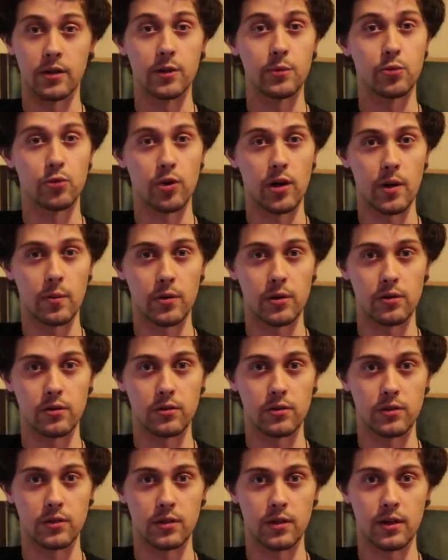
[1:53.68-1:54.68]
good
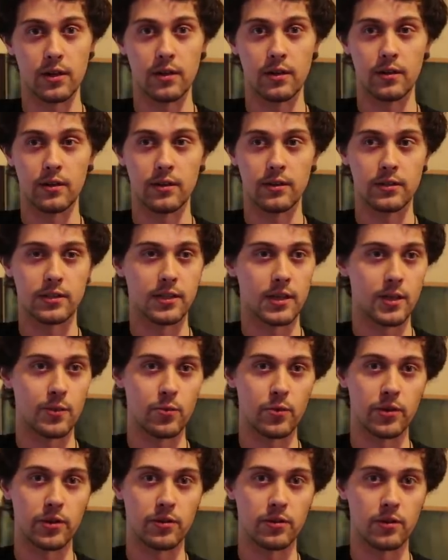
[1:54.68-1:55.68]
parameters, same
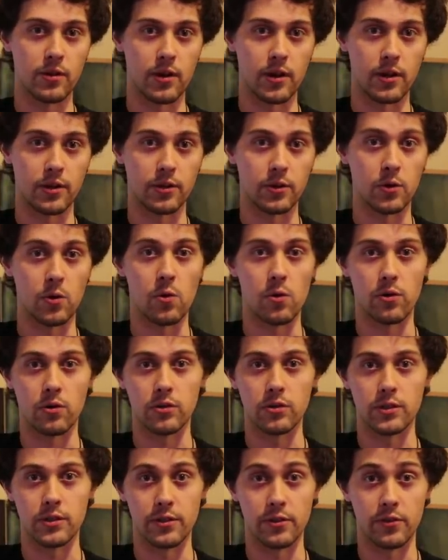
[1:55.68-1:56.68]
with uh, your
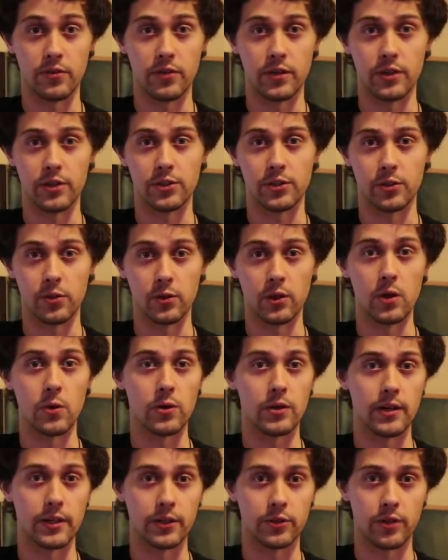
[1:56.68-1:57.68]
corals and your fish, so lower
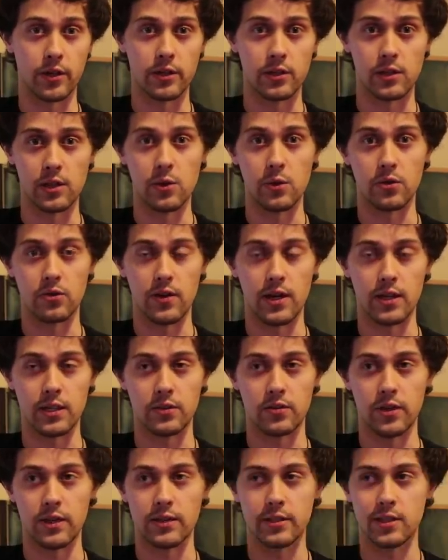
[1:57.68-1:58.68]
nitrates, lower
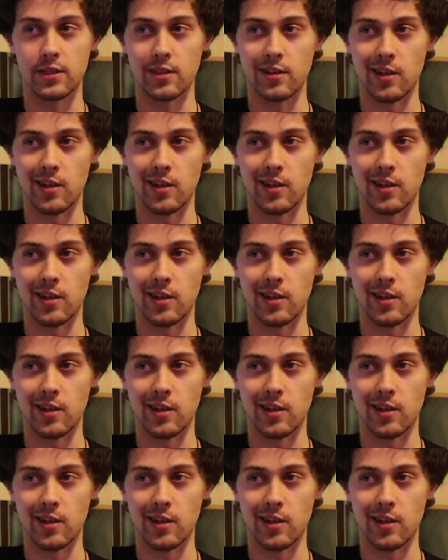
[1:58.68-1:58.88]
phosphates.